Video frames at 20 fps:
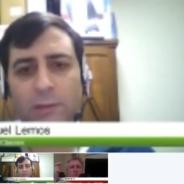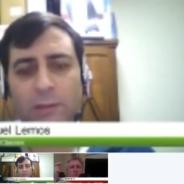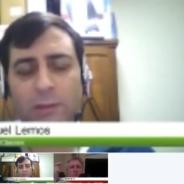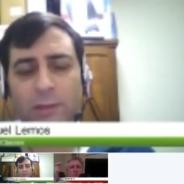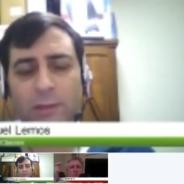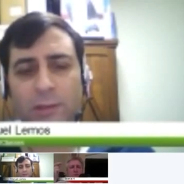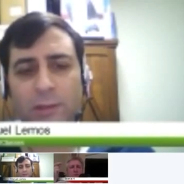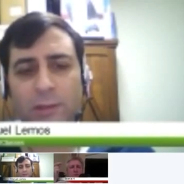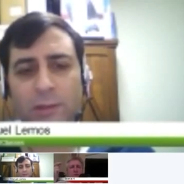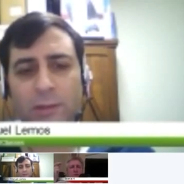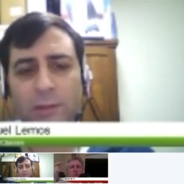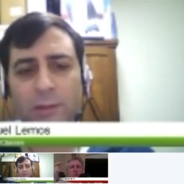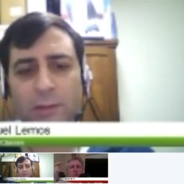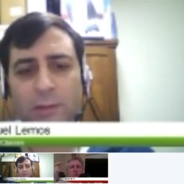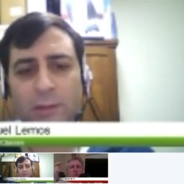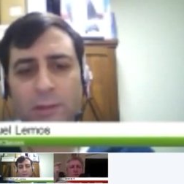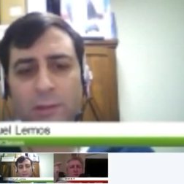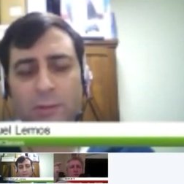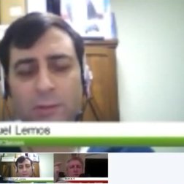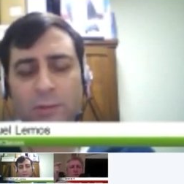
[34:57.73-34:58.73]
And
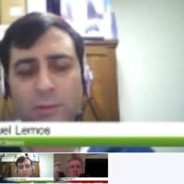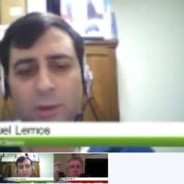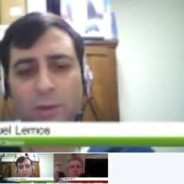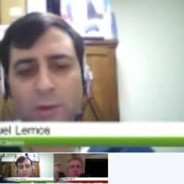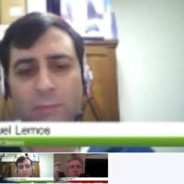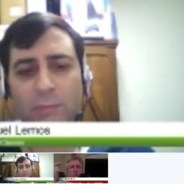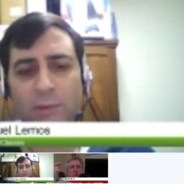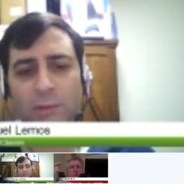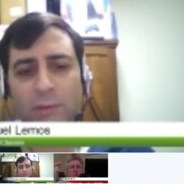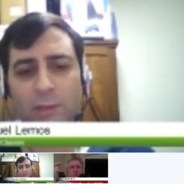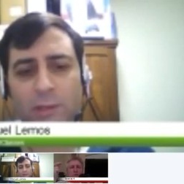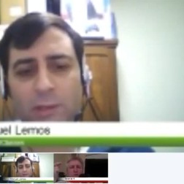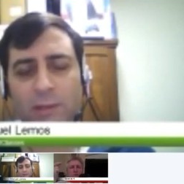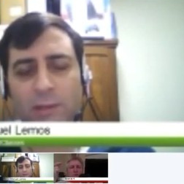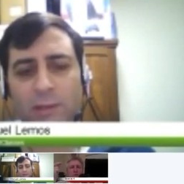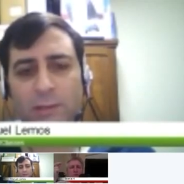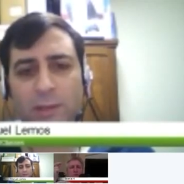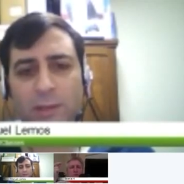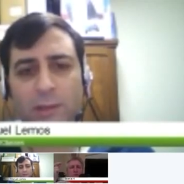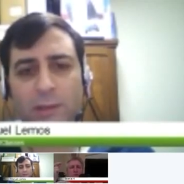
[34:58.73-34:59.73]
those comments that he
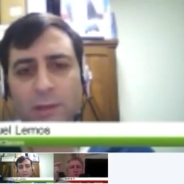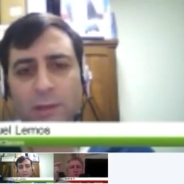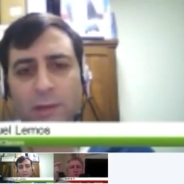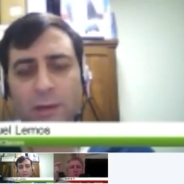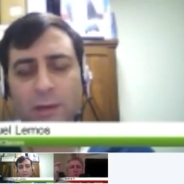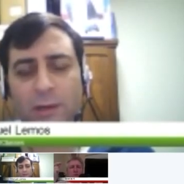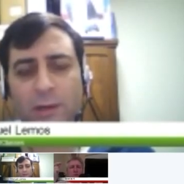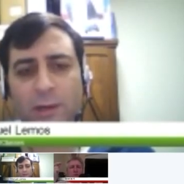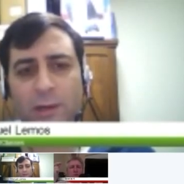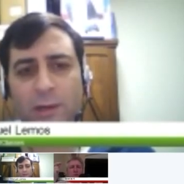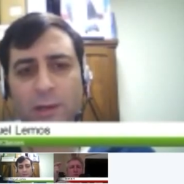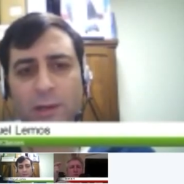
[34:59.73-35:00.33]
sent are in